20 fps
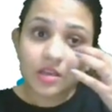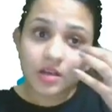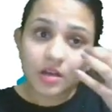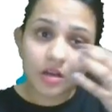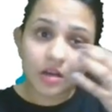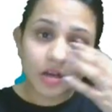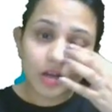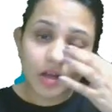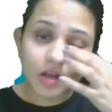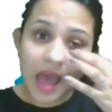
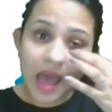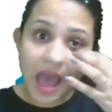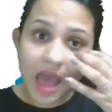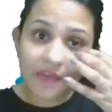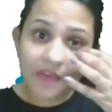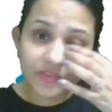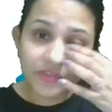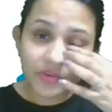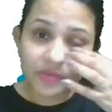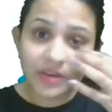
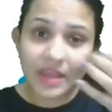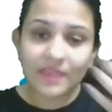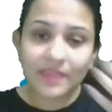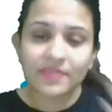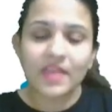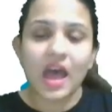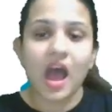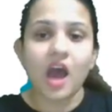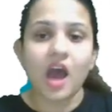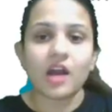Have you read
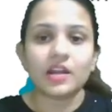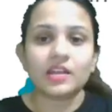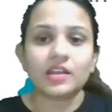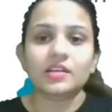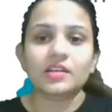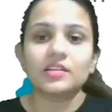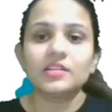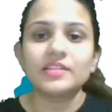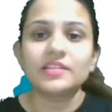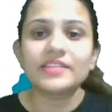the
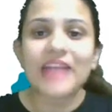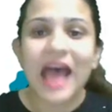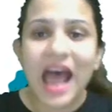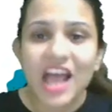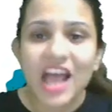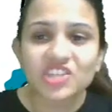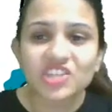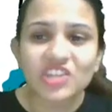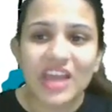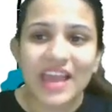article
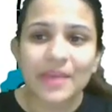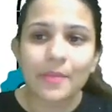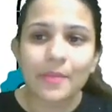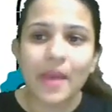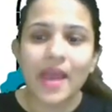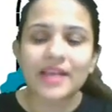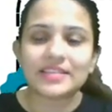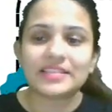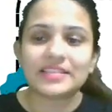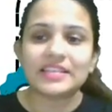dash Time
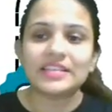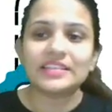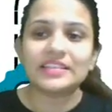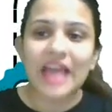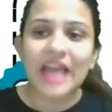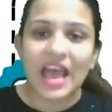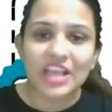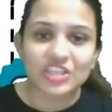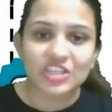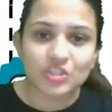Magazine
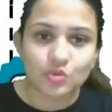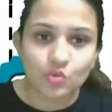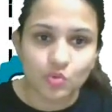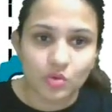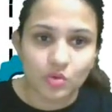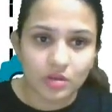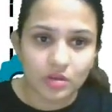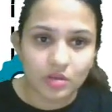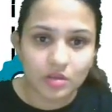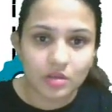dash
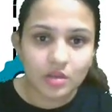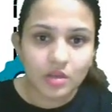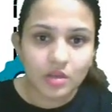Google?